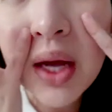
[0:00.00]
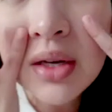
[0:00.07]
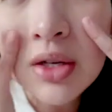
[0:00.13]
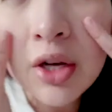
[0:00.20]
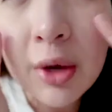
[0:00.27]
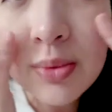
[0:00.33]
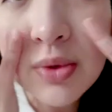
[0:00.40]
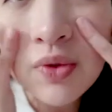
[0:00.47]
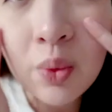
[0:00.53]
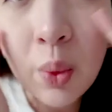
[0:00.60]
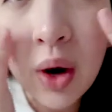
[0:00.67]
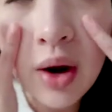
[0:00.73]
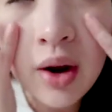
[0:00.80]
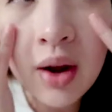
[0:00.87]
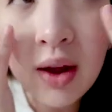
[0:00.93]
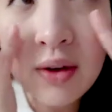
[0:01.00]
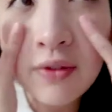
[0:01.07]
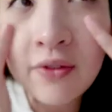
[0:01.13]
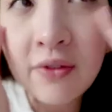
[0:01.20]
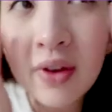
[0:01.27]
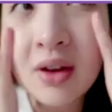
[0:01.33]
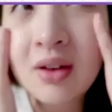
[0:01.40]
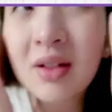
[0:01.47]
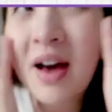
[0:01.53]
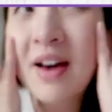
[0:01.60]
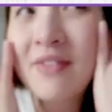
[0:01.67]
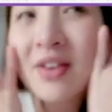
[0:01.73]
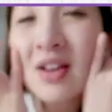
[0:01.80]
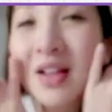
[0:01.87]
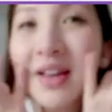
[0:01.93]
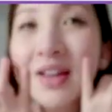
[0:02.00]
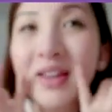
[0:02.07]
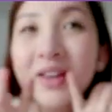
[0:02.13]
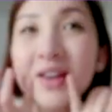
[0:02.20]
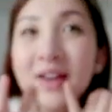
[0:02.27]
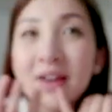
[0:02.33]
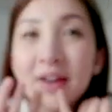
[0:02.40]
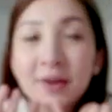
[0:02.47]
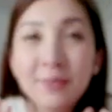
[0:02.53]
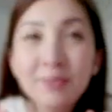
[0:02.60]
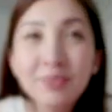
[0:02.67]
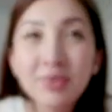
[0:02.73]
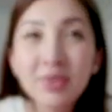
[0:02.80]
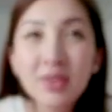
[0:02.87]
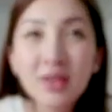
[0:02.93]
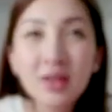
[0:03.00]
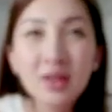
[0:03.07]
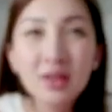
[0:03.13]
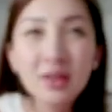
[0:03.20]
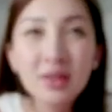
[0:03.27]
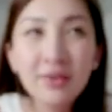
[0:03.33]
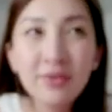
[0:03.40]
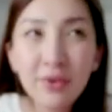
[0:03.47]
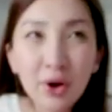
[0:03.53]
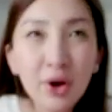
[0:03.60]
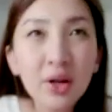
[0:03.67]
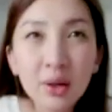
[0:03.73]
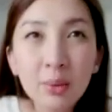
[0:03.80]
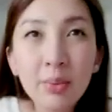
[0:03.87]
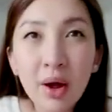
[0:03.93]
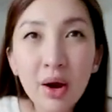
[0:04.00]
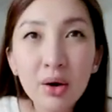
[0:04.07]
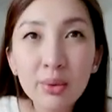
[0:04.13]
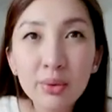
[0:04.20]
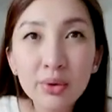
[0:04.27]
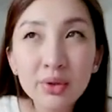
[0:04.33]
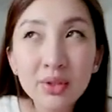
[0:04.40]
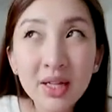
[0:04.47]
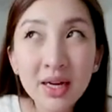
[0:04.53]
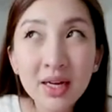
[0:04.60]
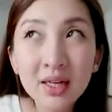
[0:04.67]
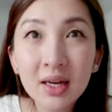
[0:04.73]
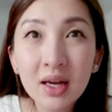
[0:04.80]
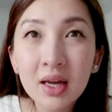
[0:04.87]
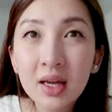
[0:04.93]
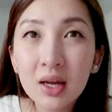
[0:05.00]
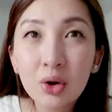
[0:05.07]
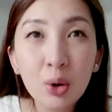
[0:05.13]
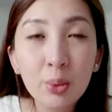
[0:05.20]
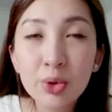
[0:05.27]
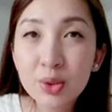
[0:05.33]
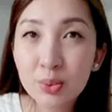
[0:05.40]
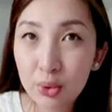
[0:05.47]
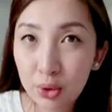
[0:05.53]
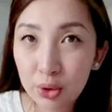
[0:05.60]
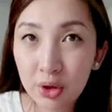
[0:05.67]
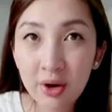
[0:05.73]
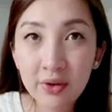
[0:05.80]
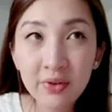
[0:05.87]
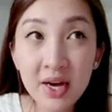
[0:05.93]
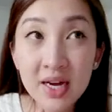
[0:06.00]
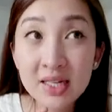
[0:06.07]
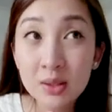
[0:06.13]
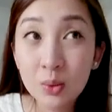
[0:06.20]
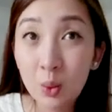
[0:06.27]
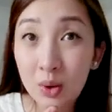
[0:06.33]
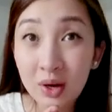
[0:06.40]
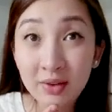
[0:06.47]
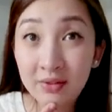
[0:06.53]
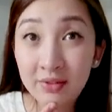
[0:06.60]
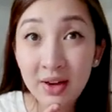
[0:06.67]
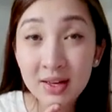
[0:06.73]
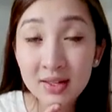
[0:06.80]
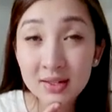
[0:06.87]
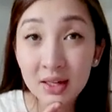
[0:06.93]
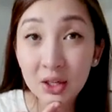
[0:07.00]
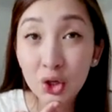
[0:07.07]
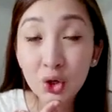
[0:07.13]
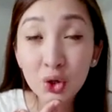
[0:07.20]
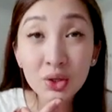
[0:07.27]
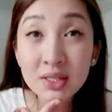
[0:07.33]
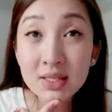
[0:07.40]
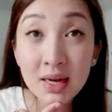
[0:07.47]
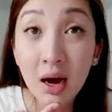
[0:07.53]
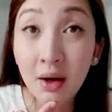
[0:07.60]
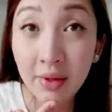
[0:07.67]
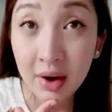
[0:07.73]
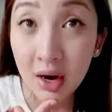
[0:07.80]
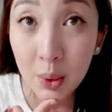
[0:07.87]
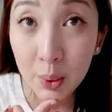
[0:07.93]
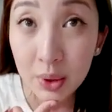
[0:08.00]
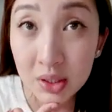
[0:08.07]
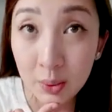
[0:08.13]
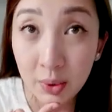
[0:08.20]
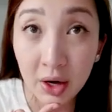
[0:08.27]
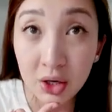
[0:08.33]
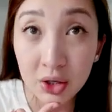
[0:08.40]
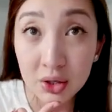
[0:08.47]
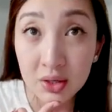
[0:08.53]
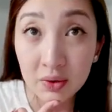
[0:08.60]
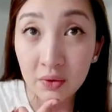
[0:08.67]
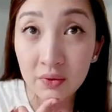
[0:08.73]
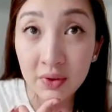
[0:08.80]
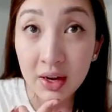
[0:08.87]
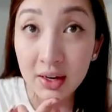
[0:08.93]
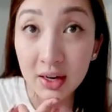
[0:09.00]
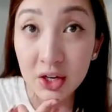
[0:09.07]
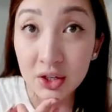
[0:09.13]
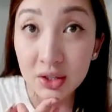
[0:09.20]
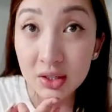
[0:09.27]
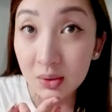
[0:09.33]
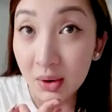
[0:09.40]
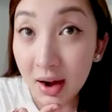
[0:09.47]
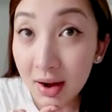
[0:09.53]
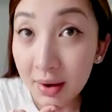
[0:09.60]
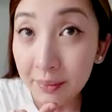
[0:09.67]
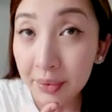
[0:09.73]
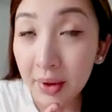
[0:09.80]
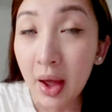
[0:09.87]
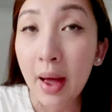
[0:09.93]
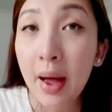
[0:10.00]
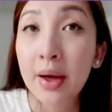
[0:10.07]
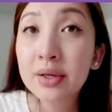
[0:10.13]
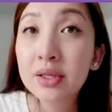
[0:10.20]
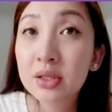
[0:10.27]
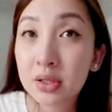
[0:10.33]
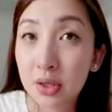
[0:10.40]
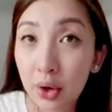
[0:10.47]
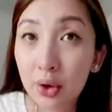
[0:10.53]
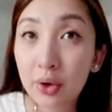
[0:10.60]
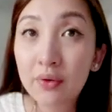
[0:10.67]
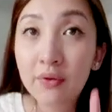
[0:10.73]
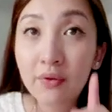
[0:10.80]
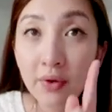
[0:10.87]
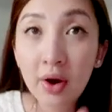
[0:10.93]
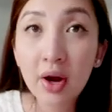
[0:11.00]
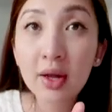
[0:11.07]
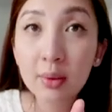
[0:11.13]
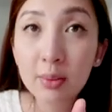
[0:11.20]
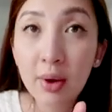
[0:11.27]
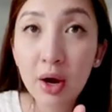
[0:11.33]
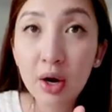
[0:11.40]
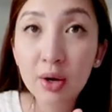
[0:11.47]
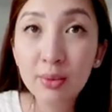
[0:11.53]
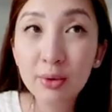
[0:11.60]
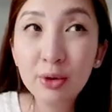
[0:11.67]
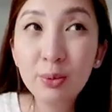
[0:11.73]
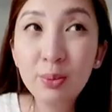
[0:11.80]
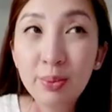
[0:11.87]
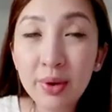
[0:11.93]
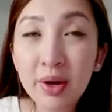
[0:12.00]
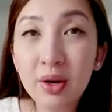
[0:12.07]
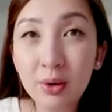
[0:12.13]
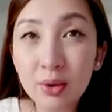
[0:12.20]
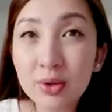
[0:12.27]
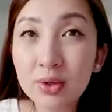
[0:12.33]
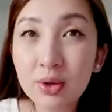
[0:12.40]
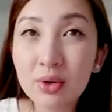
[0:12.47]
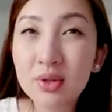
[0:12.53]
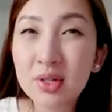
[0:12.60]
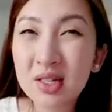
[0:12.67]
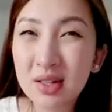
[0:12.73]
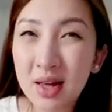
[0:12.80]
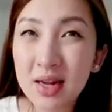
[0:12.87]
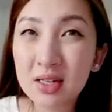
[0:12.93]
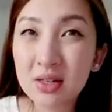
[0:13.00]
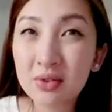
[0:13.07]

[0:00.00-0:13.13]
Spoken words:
in terms of wear and feel, I feel like they're very comparable. Like, it can almost pull off as one face. Like, you couldn't tell that I was wearing 2 different foundations, right? So very comparable, but also slight